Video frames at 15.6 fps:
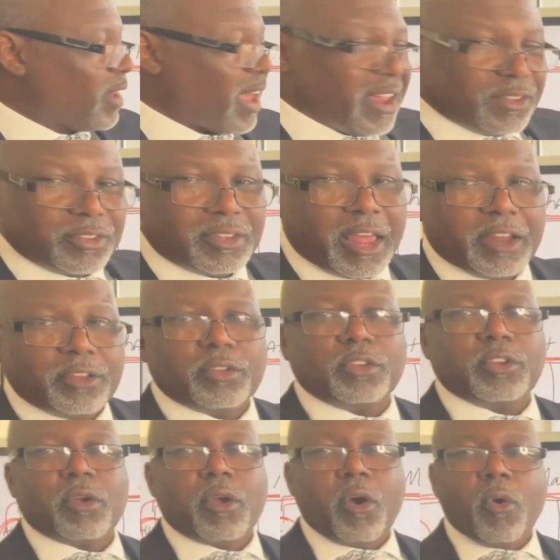That's
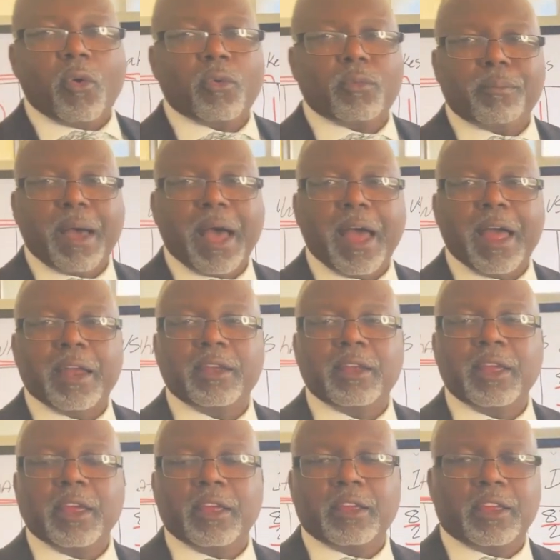your own mind
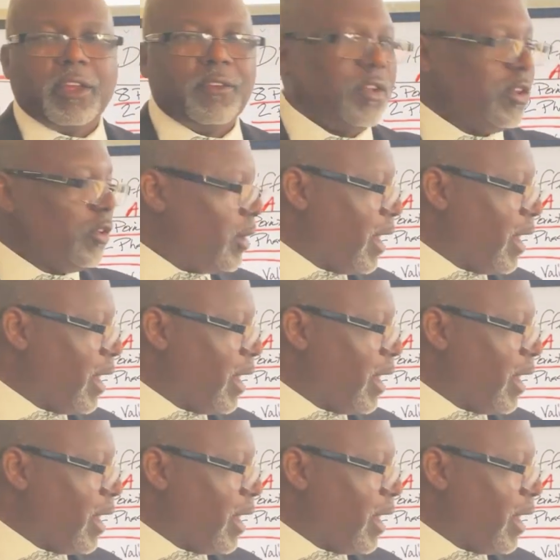giving you